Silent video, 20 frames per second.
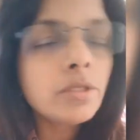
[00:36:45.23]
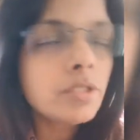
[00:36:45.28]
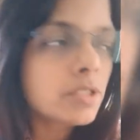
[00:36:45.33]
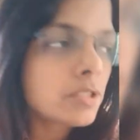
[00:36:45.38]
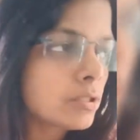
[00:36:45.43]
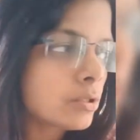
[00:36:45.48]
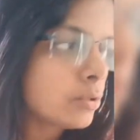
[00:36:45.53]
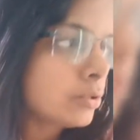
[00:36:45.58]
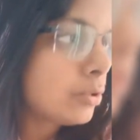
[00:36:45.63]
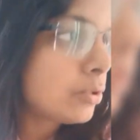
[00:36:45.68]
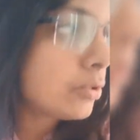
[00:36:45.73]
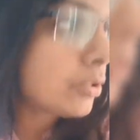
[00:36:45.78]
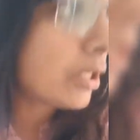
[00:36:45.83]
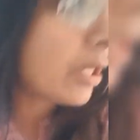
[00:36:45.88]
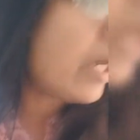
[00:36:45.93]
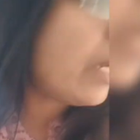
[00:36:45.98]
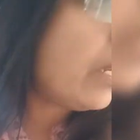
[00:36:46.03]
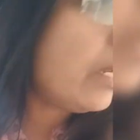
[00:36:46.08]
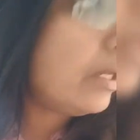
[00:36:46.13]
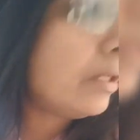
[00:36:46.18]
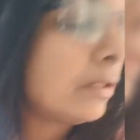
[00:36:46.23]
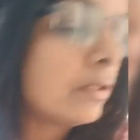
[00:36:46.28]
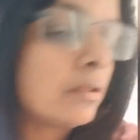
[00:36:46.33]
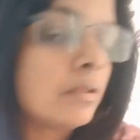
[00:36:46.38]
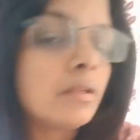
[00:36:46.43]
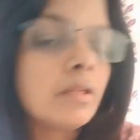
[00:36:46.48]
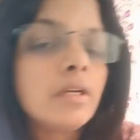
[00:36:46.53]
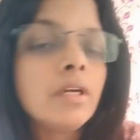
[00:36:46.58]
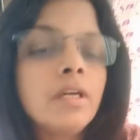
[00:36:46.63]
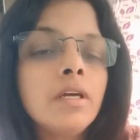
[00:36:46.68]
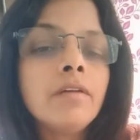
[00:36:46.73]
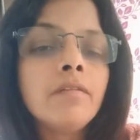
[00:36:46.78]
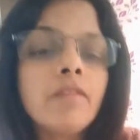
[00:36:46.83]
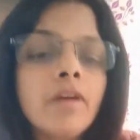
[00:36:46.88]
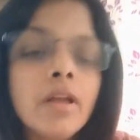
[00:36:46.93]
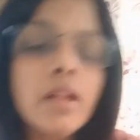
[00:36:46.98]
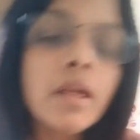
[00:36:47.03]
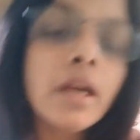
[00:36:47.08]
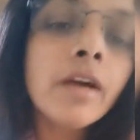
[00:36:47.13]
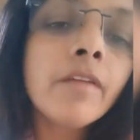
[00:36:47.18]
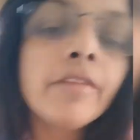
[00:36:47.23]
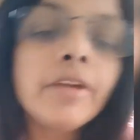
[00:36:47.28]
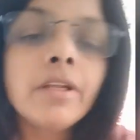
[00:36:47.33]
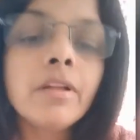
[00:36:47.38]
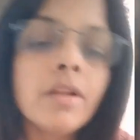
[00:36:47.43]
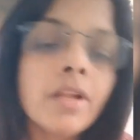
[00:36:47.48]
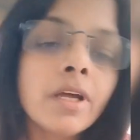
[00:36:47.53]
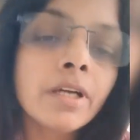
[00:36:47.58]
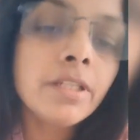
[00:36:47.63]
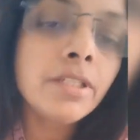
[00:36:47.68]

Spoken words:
So today, while having lunch,